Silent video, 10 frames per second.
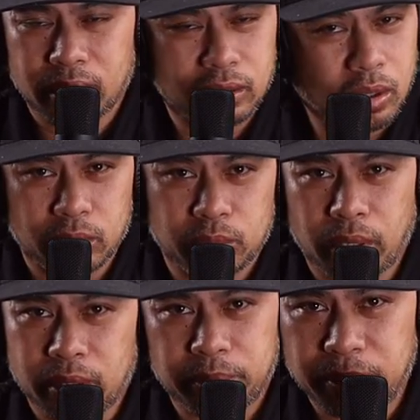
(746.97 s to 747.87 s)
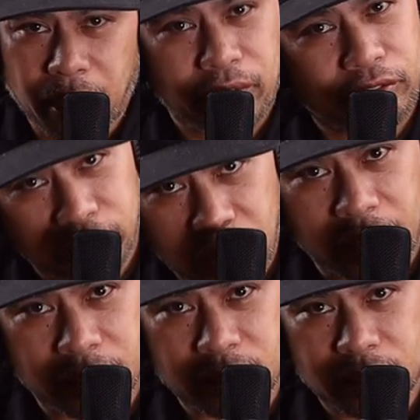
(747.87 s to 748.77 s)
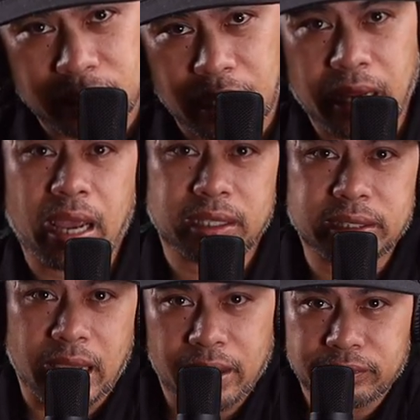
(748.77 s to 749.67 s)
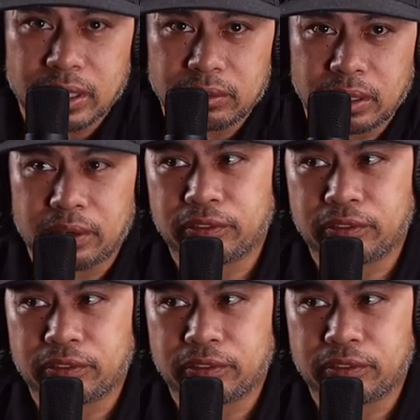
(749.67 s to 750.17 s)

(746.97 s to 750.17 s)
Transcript: and no one wanted to be my friend and I had to have that, right?